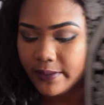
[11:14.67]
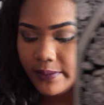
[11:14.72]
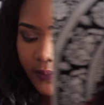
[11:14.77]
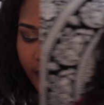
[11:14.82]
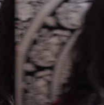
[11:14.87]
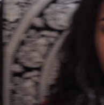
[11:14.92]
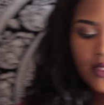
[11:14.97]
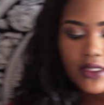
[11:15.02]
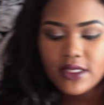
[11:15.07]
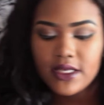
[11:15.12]

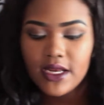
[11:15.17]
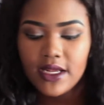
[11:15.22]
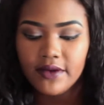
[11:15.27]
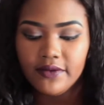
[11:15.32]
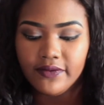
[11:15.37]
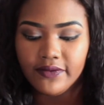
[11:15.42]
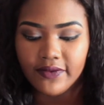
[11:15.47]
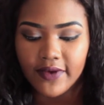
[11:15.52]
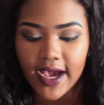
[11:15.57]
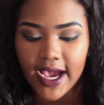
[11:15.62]
This is an
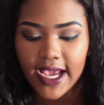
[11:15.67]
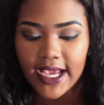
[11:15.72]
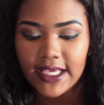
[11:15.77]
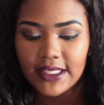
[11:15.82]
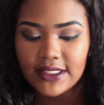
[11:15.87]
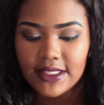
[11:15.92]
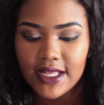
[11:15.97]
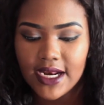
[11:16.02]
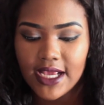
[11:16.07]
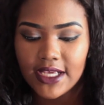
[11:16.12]

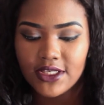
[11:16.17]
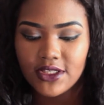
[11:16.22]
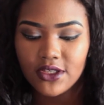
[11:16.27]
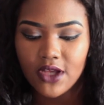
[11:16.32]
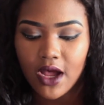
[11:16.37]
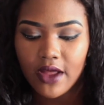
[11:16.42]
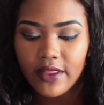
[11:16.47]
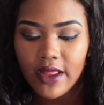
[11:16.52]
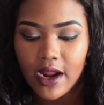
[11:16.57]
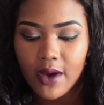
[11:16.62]
advice that I
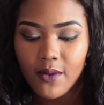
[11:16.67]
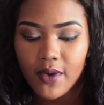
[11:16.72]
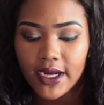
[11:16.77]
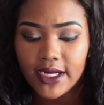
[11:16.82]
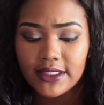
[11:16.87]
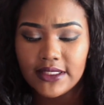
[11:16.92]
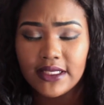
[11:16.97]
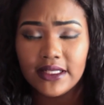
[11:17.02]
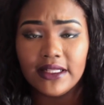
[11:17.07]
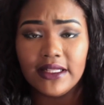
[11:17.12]
saw that I
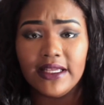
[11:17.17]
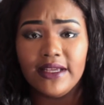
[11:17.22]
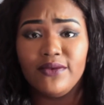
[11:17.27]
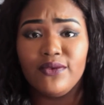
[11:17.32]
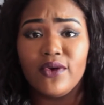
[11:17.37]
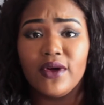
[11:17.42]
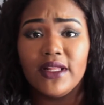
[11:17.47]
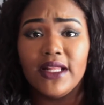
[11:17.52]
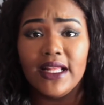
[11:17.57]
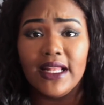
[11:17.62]
wanted to leave
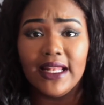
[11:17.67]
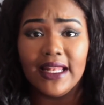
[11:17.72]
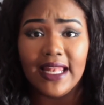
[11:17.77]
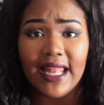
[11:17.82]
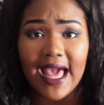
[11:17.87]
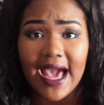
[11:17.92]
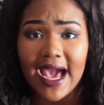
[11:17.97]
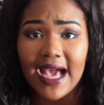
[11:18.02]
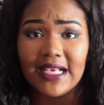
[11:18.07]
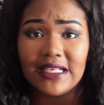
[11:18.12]
for the
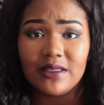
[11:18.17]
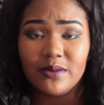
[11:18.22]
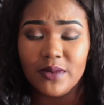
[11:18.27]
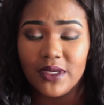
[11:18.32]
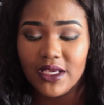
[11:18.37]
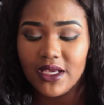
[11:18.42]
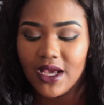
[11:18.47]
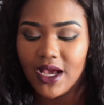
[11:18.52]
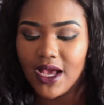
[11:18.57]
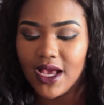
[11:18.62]
last
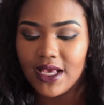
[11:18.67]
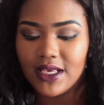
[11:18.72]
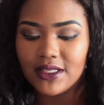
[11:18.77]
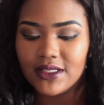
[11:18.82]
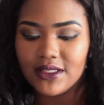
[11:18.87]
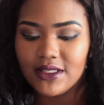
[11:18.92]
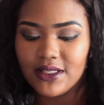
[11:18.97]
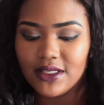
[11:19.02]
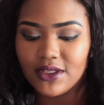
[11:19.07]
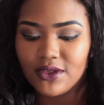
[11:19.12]

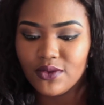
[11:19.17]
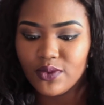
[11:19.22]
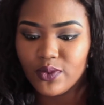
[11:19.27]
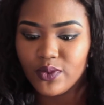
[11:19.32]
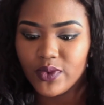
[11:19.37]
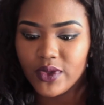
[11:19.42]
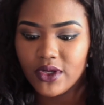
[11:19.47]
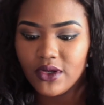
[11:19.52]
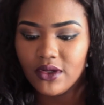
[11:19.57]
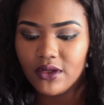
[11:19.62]
because it's
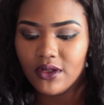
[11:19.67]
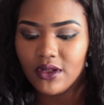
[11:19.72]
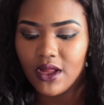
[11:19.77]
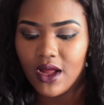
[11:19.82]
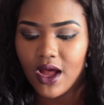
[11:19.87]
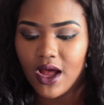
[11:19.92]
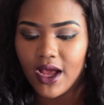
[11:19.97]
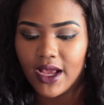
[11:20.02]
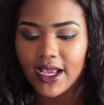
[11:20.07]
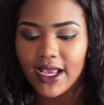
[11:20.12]
real
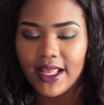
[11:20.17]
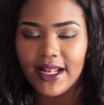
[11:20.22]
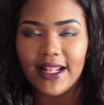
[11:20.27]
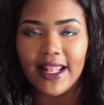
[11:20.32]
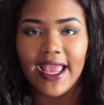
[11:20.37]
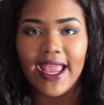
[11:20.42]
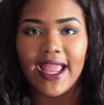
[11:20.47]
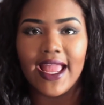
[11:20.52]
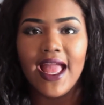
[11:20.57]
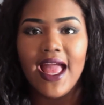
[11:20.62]
long, and
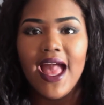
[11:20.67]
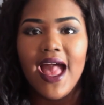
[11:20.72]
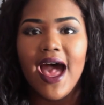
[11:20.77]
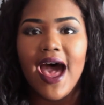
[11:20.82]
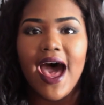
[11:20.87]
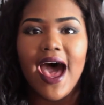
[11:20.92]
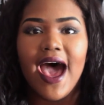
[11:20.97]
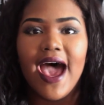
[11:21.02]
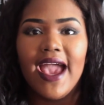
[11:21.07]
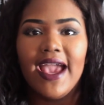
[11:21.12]
like
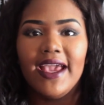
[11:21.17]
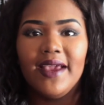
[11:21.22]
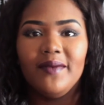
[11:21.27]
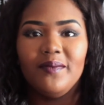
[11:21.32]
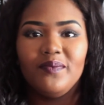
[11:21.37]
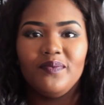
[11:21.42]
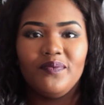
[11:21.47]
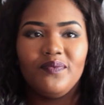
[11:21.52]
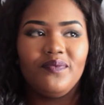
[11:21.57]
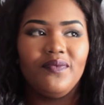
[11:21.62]

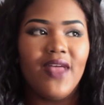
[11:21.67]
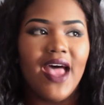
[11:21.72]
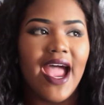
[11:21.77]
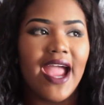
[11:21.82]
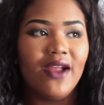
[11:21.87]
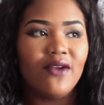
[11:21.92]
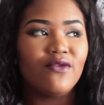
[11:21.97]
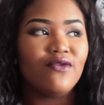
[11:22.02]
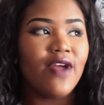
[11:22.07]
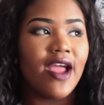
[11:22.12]
I
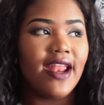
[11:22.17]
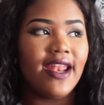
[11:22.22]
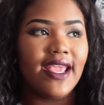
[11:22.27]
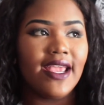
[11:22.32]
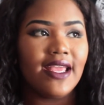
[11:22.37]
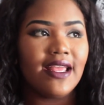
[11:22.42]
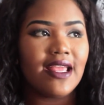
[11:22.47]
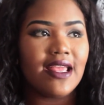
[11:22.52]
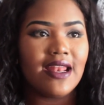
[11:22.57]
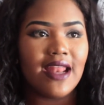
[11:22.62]
I read
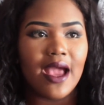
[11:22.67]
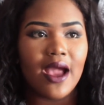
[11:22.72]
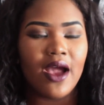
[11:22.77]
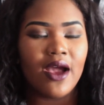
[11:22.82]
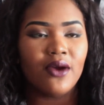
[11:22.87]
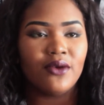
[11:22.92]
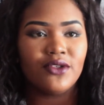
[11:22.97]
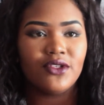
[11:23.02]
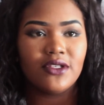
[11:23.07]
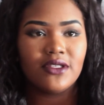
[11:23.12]
it and
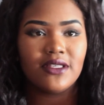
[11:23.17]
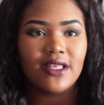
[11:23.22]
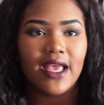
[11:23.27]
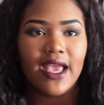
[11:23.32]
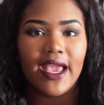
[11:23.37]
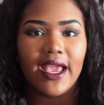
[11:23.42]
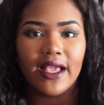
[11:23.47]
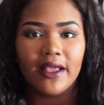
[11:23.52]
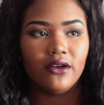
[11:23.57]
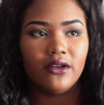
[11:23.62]
I was just
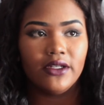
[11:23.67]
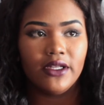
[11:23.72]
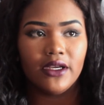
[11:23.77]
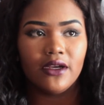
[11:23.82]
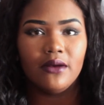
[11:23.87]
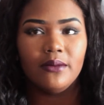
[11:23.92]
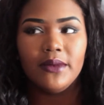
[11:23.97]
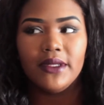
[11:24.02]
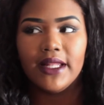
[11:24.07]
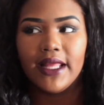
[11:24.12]
like, oh
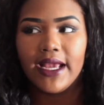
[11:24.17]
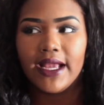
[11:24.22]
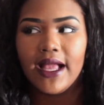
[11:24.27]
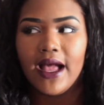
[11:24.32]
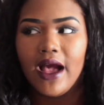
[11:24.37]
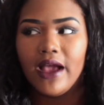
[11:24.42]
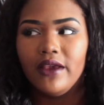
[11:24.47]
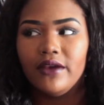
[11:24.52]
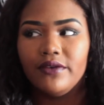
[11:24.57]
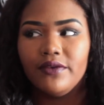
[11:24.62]
Naomi, like
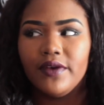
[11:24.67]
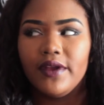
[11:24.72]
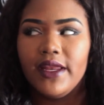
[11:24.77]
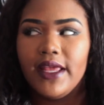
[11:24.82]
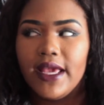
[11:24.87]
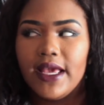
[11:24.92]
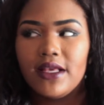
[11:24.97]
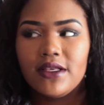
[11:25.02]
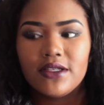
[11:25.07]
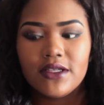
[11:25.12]
how you
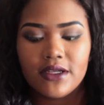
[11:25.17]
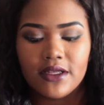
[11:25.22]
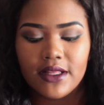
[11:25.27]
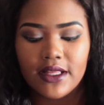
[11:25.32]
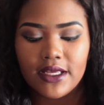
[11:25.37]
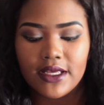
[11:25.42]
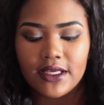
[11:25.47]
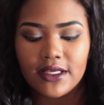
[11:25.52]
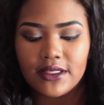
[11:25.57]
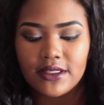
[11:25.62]
finna answer
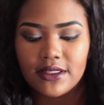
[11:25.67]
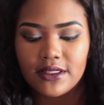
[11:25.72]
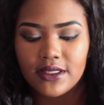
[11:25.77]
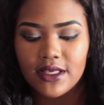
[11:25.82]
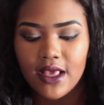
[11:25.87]
this?